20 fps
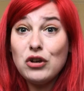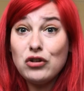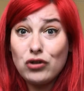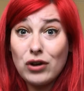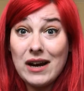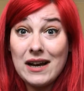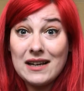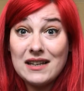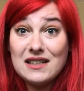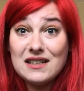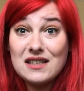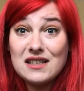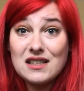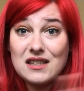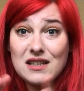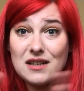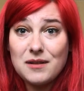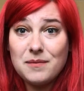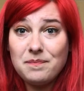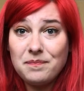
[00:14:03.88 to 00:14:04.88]

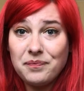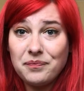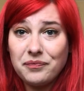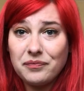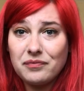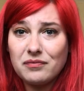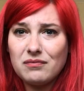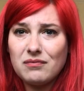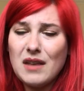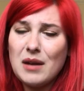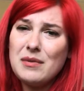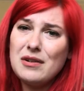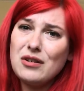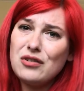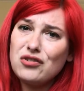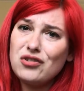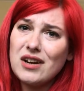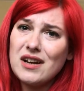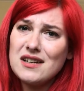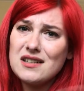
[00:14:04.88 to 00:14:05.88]
drains, maybe
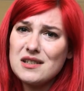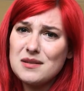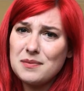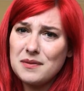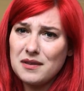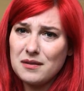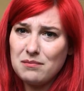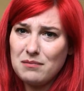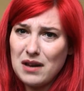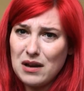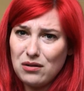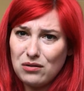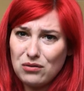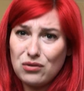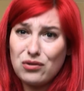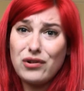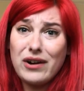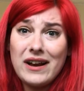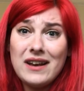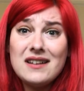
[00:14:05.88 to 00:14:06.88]
not drains, but the
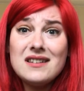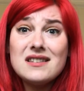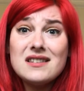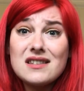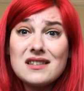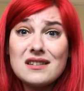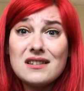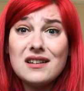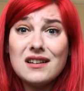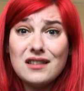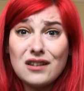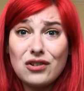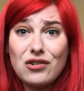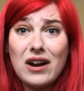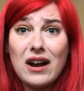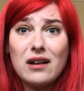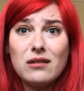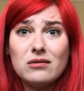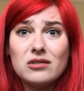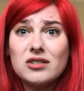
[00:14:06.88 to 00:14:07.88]
metal grates in the
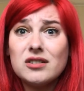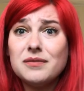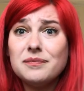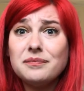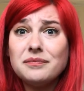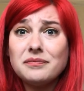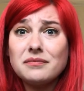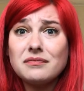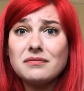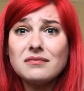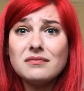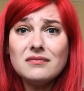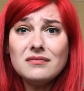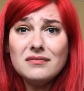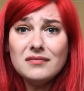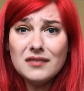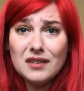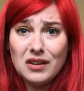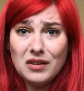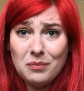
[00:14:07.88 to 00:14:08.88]
ground
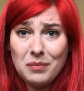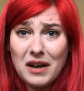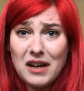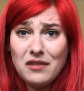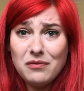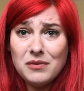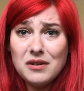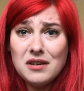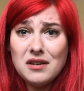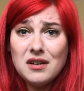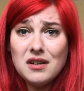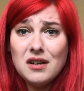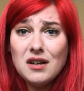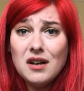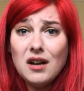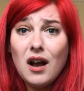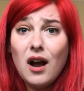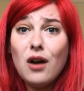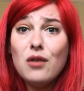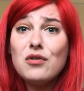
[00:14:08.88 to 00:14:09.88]
and the pavement.
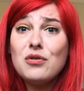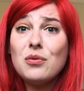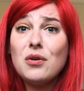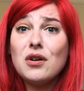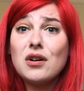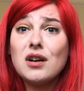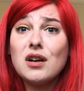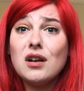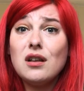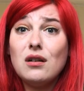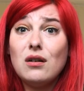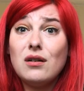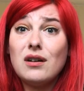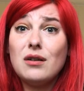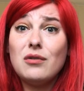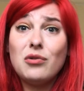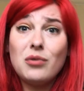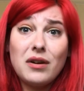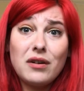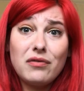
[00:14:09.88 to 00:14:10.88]
I was walking along
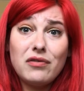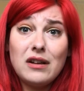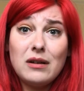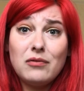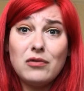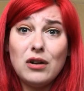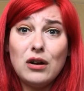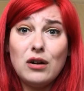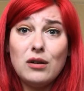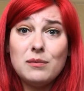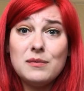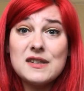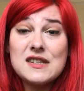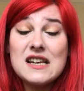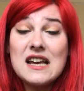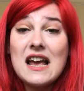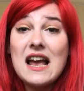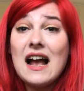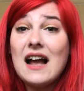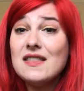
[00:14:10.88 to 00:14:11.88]
and I was wearing
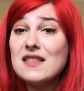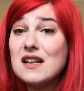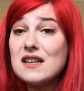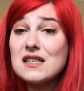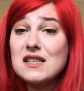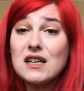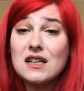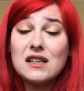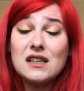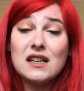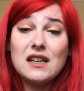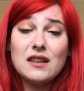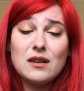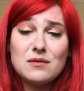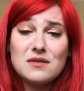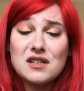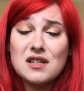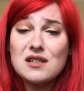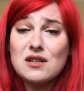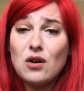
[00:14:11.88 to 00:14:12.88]
flip-flops, and then suddenly
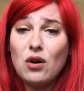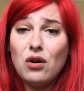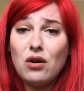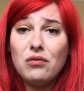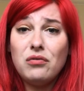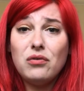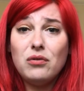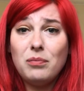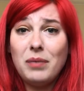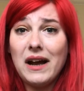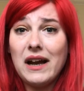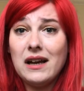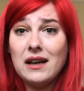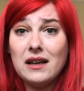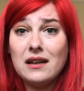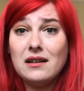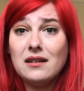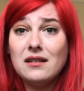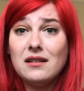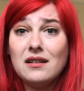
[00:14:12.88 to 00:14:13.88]
there was this awful
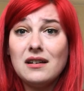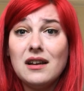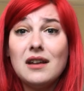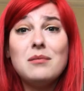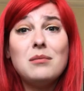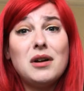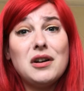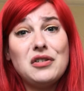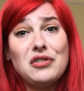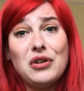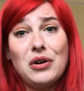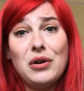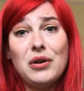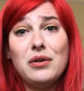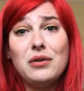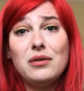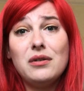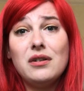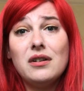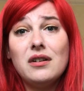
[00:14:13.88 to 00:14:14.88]
pain in my
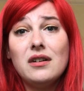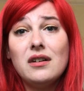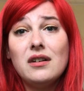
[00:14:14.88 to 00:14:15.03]
toe.